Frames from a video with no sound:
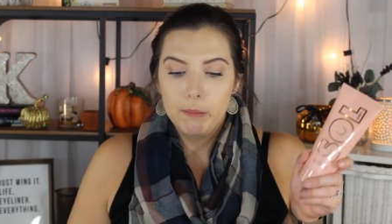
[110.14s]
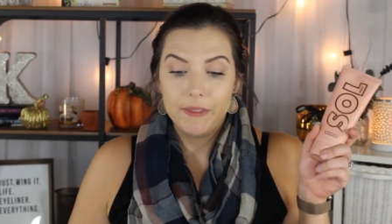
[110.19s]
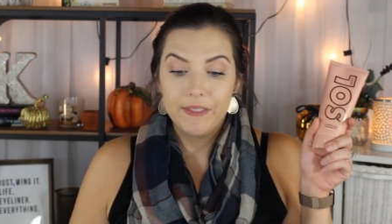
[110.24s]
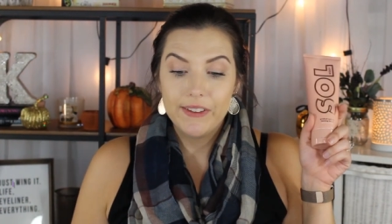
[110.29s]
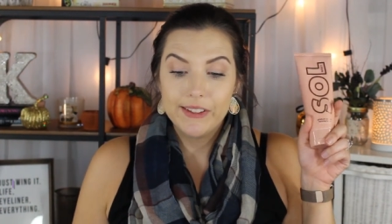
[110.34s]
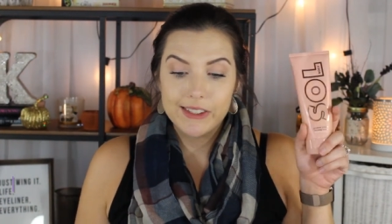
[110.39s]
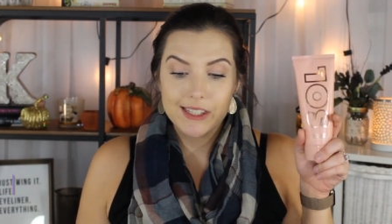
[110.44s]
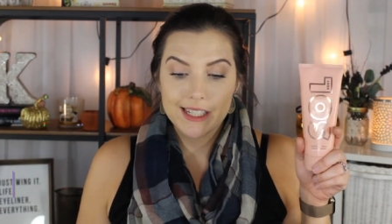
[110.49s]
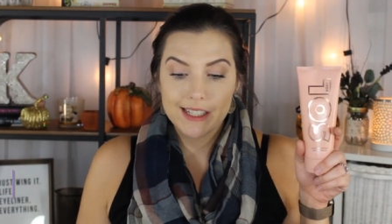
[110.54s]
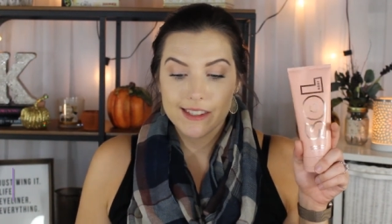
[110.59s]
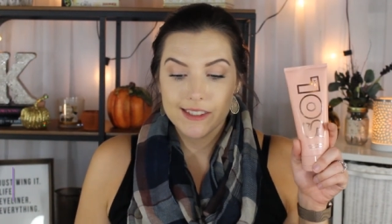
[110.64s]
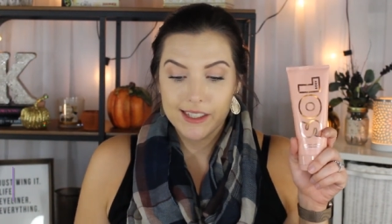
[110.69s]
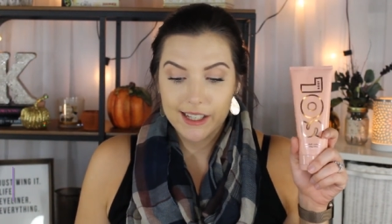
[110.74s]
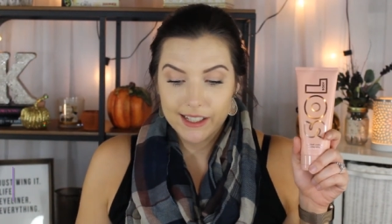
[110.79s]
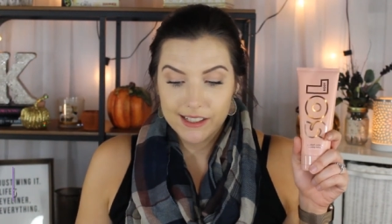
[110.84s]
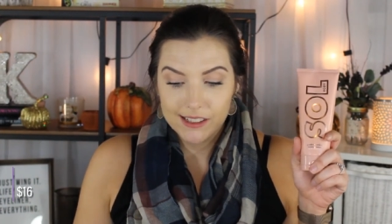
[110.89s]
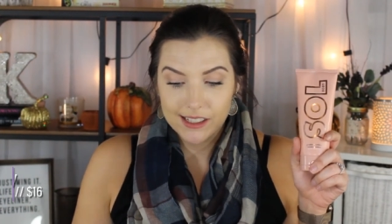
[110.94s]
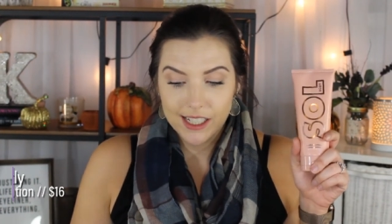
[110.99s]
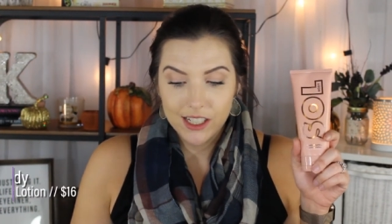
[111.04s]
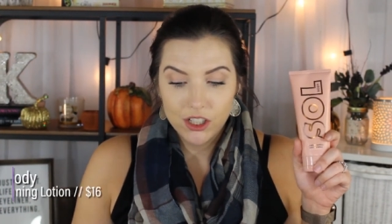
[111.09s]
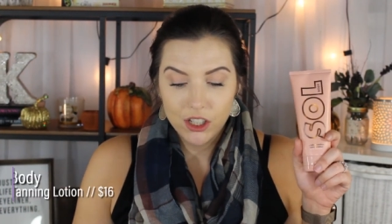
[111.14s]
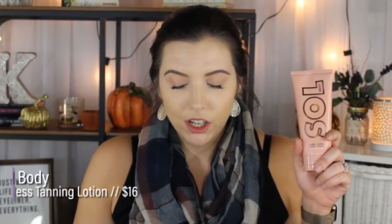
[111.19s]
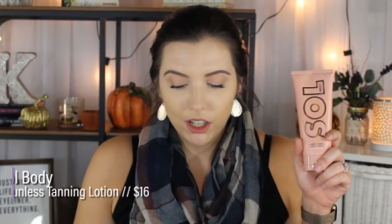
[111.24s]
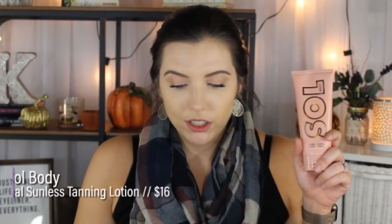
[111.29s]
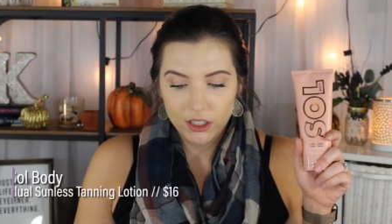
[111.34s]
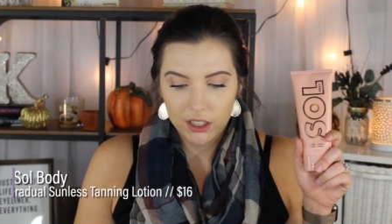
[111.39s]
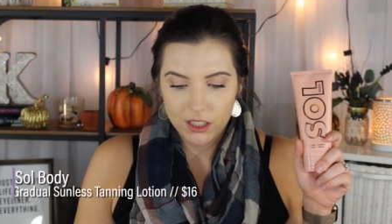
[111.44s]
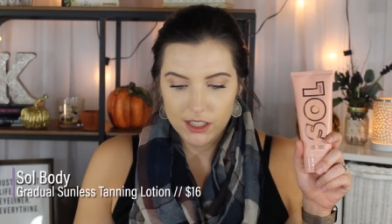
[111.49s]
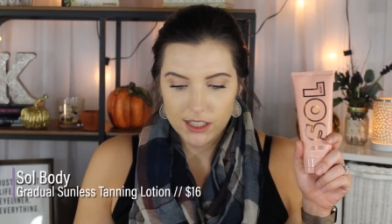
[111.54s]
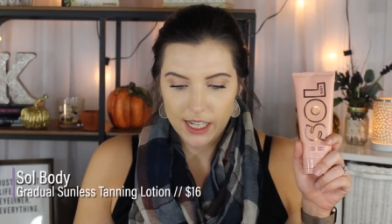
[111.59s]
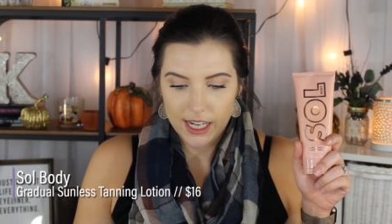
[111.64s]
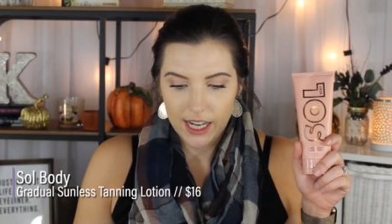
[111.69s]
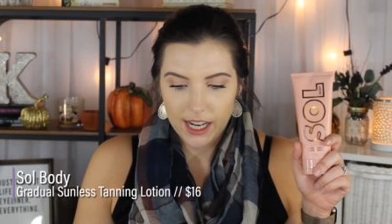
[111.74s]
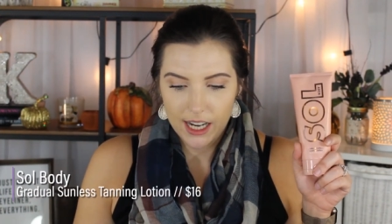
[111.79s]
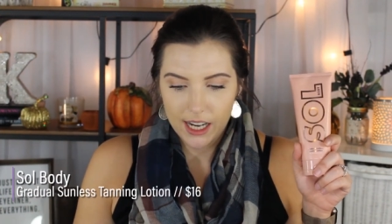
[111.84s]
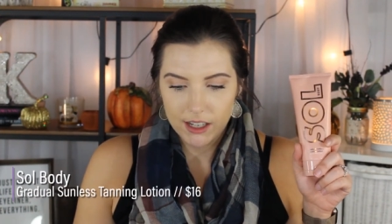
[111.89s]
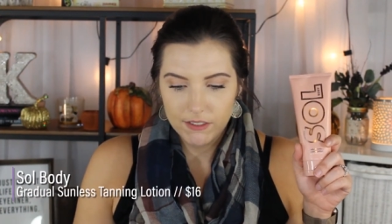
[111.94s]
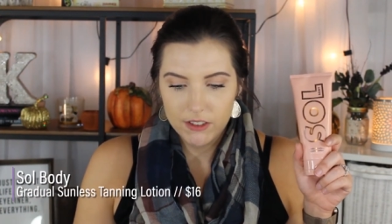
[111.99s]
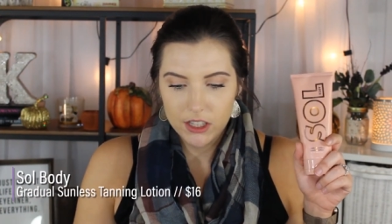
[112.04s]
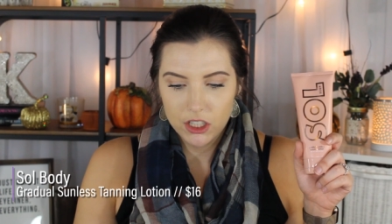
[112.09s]
But this is $16. I
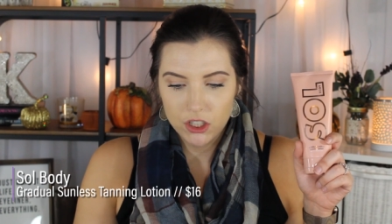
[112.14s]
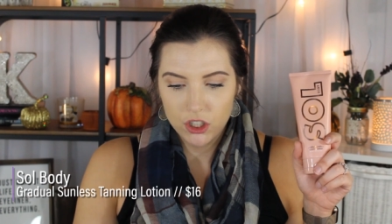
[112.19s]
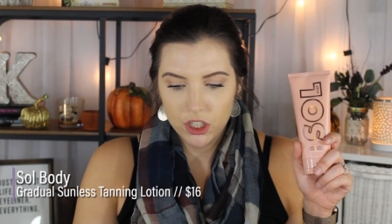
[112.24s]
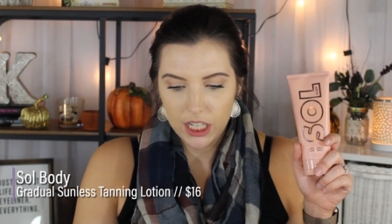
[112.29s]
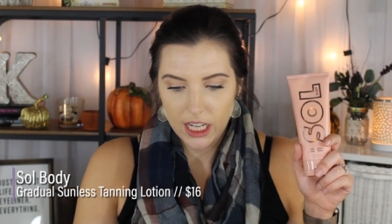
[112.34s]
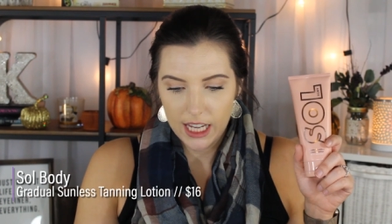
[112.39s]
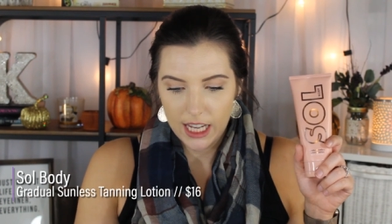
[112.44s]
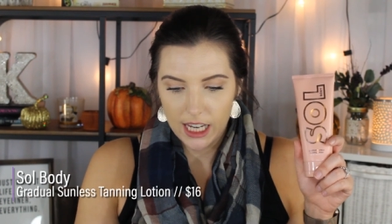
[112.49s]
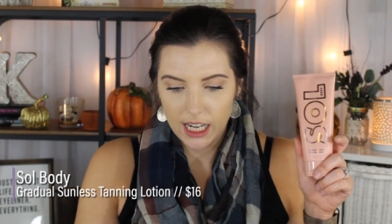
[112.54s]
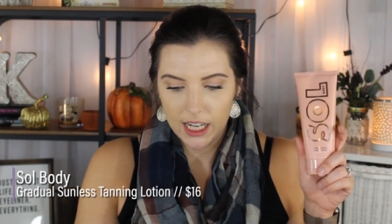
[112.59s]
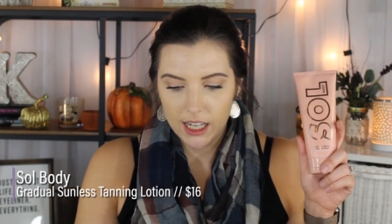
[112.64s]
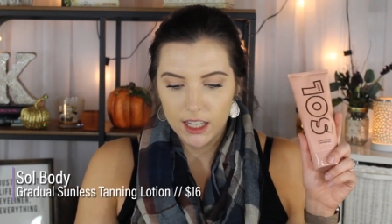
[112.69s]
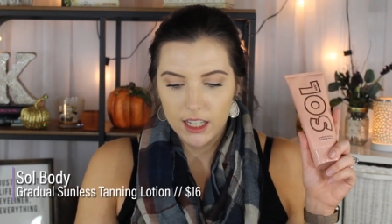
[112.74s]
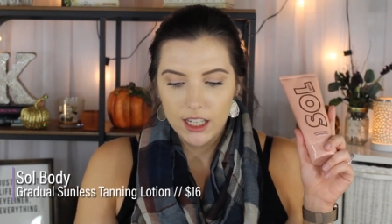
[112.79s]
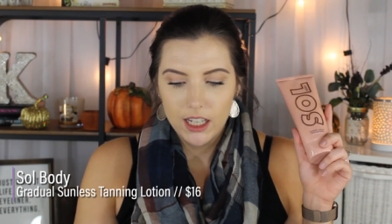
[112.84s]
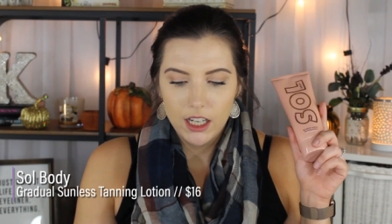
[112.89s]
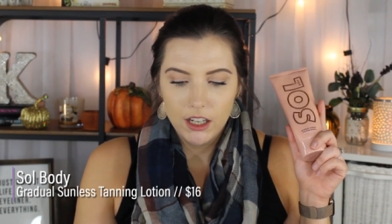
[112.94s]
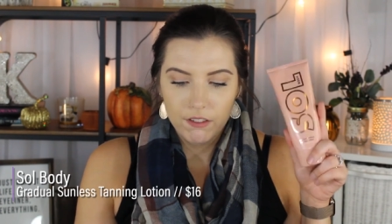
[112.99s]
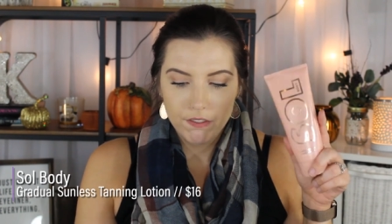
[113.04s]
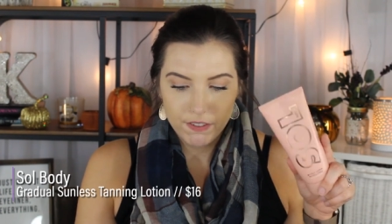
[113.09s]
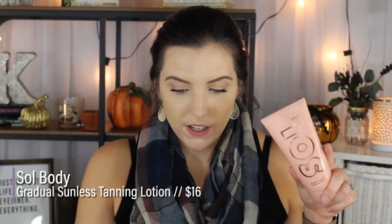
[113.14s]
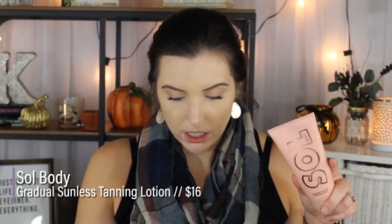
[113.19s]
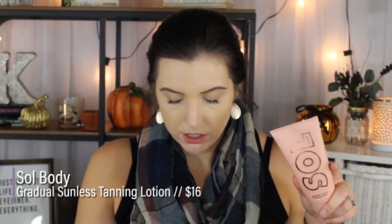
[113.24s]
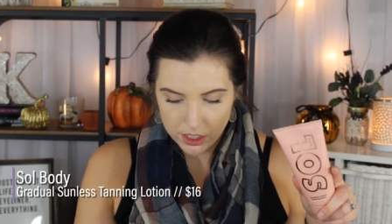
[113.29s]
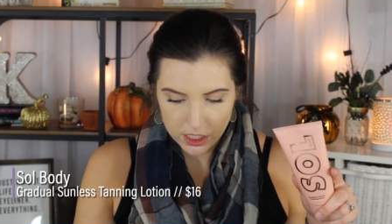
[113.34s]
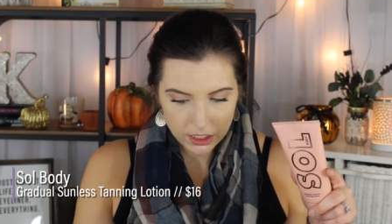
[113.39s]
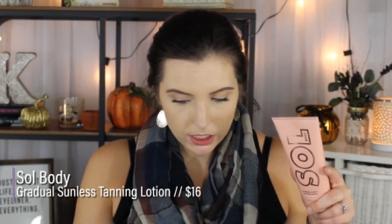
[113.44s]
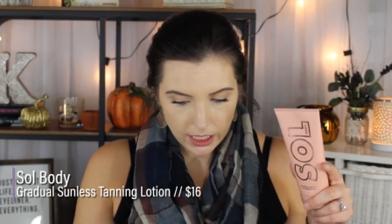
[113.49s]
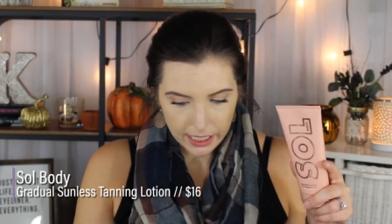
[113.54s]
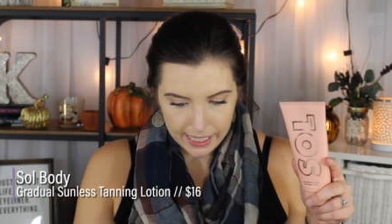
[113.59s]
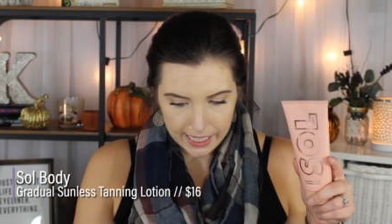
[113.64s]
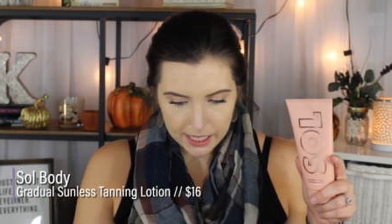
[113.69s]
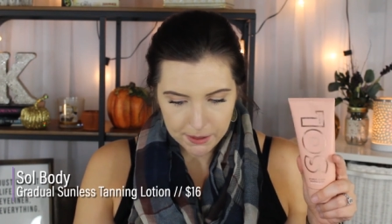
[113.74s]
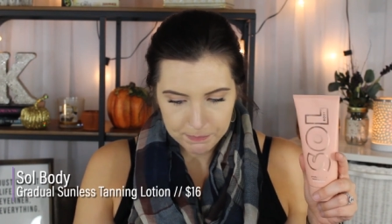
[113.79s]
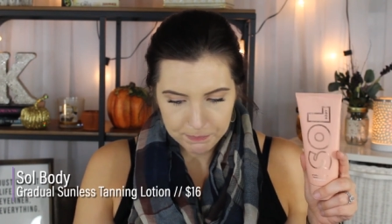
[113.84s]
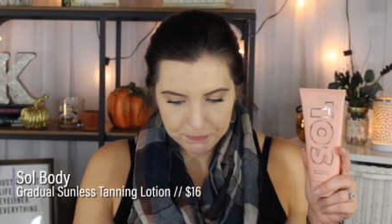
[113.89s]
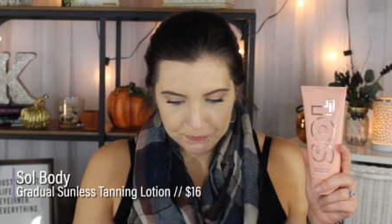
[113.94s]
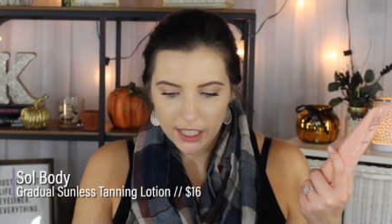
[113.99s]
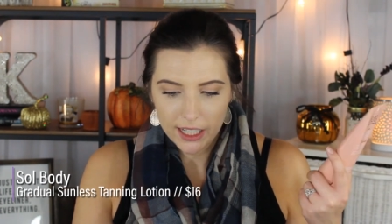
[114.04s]
have the shade Fair to Light.